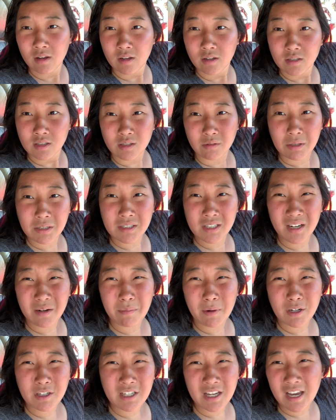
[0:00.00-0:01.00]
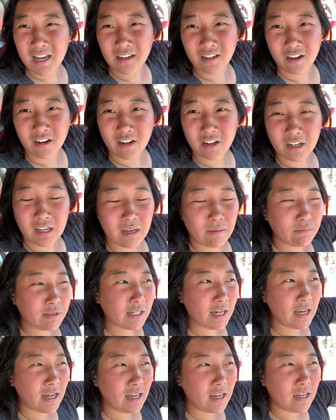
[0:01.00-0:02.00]
So we set up our tent, got our
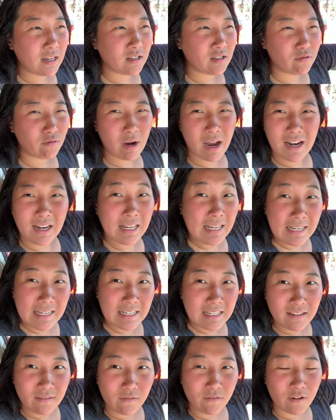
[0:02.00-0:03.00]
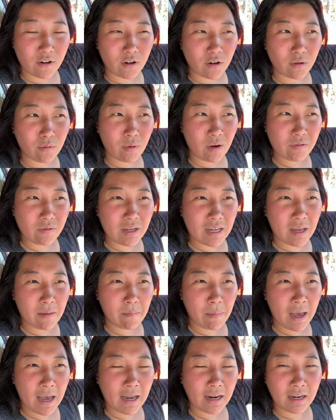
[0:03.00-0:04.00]
campsite ready for when we get
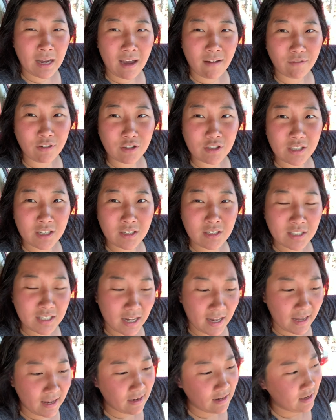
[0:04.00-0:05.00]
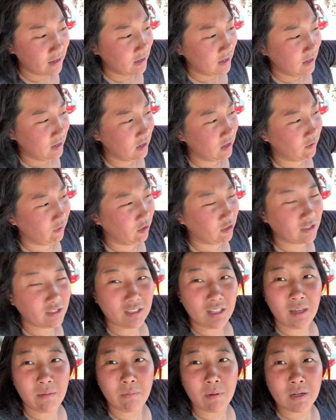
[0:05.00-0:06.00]
back after sunset, and we'll
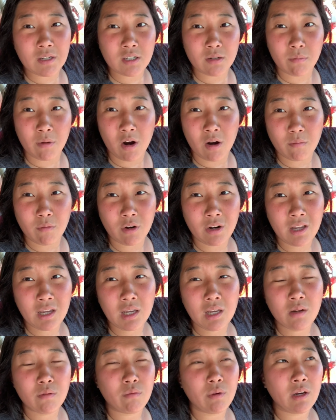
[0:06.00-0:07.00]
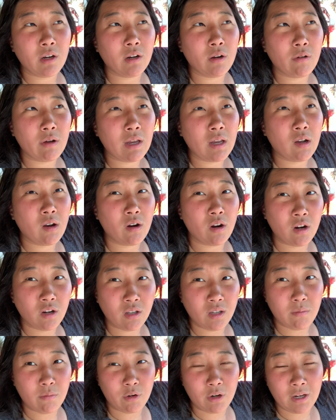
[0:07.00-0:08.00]
sleep. And tomorrow morning we are going
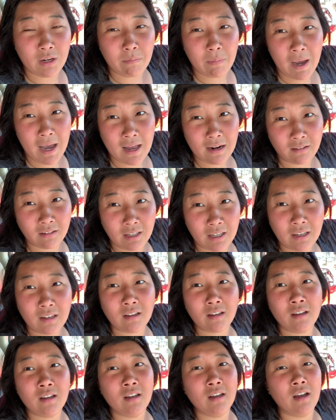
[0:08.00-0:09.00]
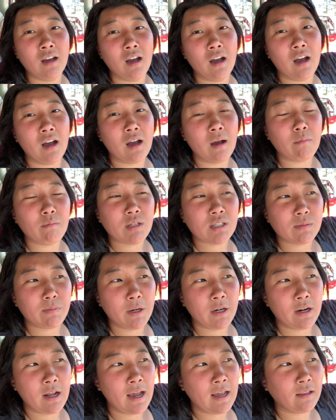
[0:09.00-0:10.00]
early morning paddling um, to
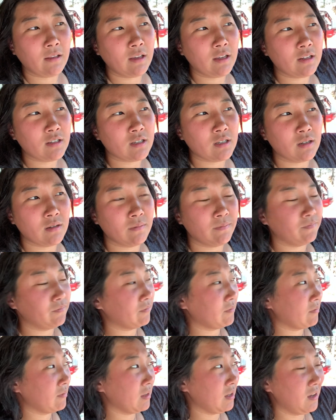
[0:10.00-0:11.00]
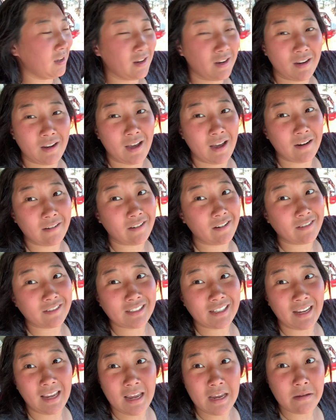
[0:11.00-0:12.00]
Spirit Island and I don't know, it's
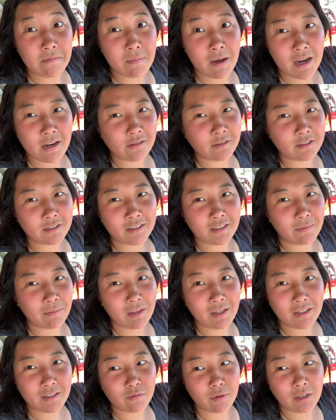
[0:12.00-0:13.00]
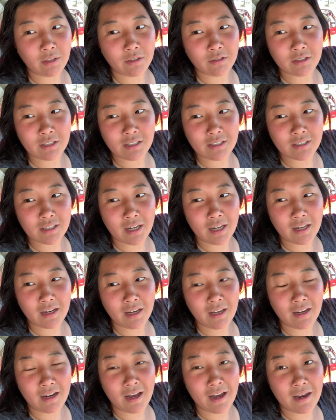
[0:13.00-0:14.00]
like eight miles or something is what Lucy said,
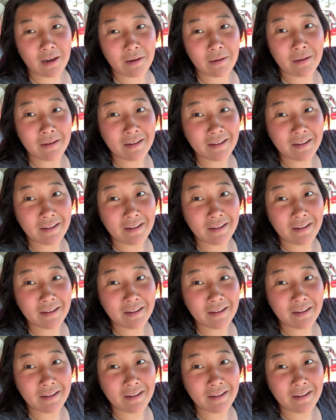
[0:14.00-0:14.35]
and I,